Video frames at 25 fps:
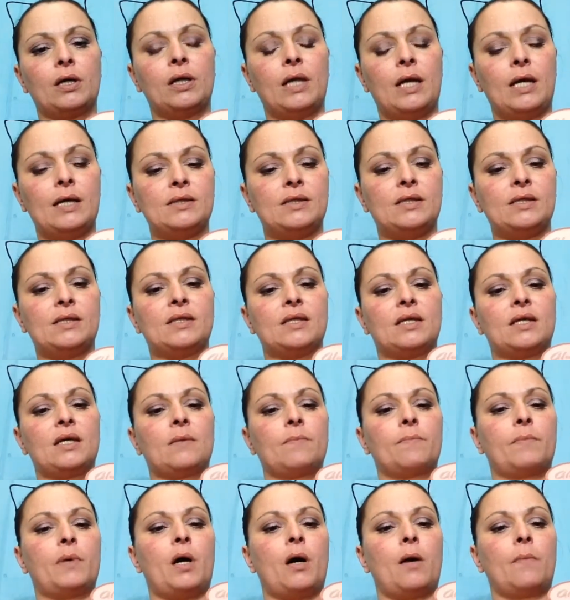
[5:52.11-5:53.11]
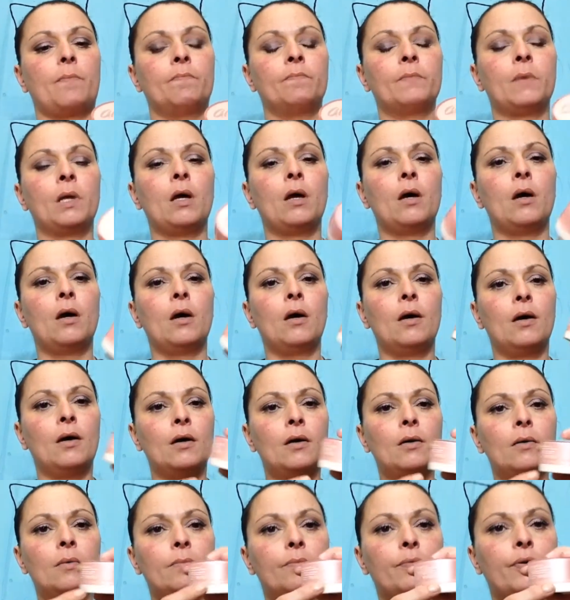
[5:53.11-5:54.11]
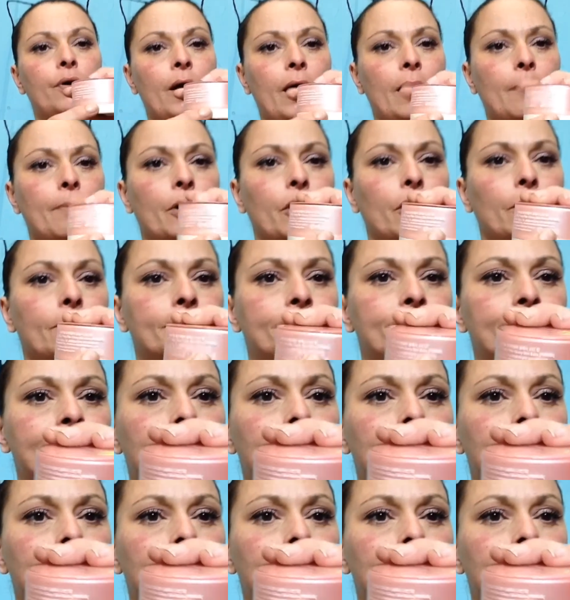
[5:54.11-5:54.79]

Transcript: Glassy Skin Balm, Primer.